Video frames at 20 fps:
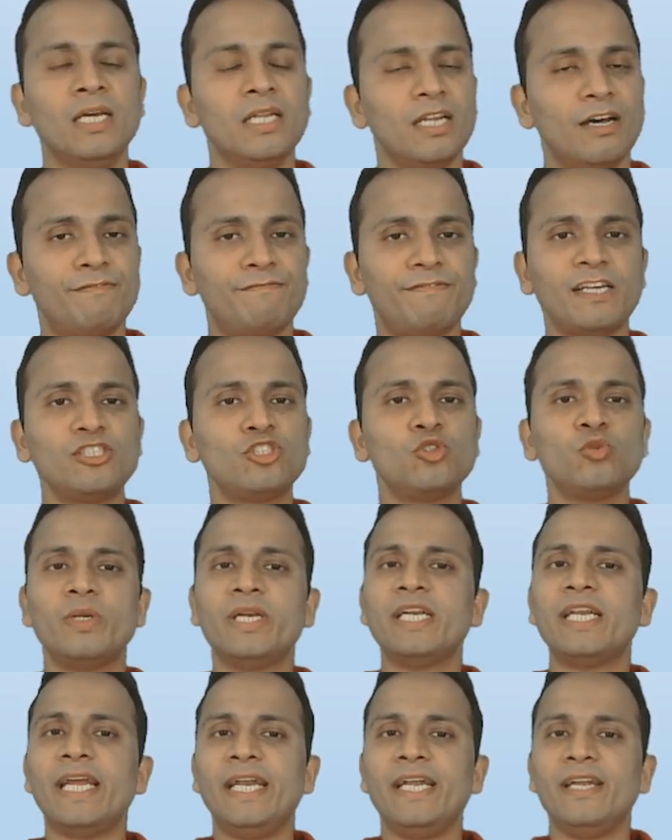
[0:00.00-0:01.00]
Now first
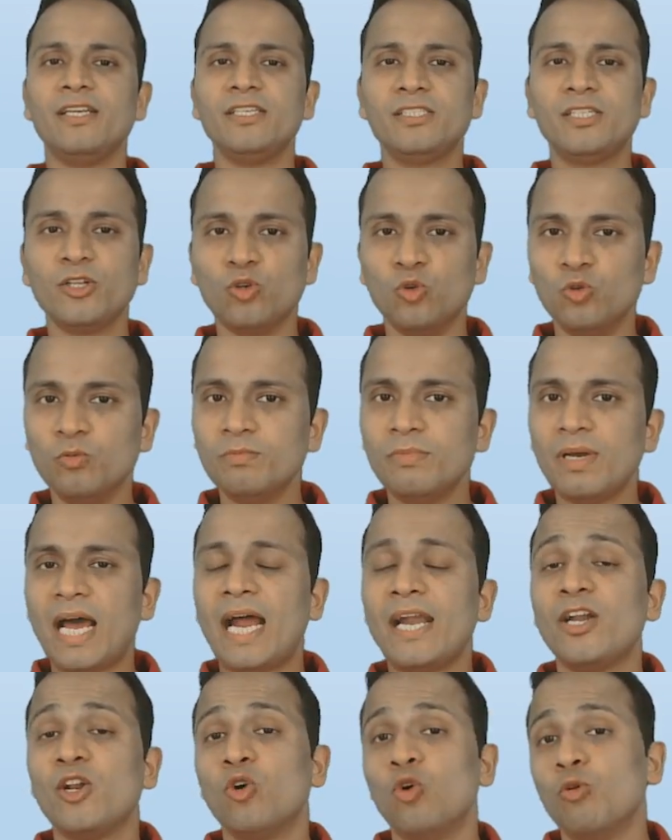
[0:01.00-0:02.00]
student enters the room
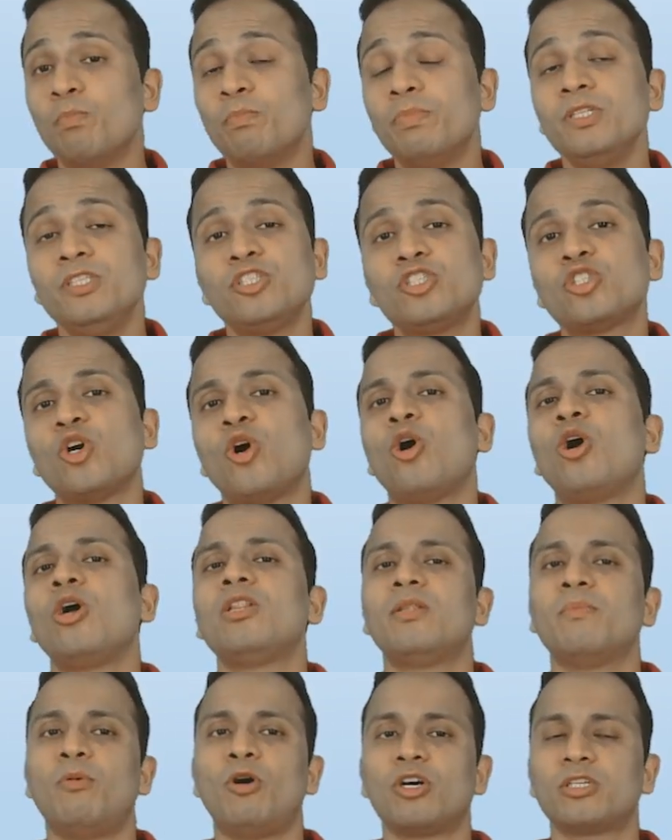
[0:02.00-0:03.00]
and opens all
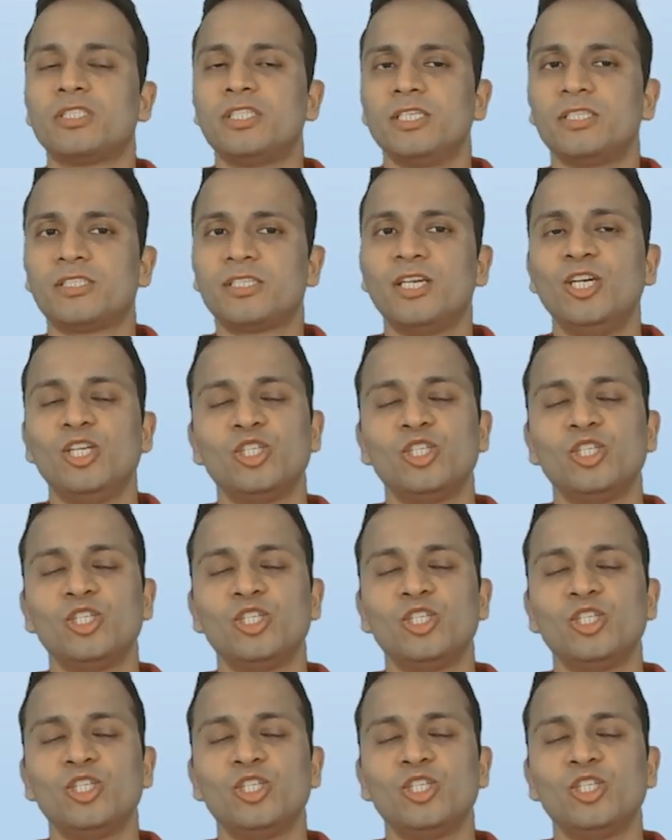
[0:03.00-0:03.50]
the boxes.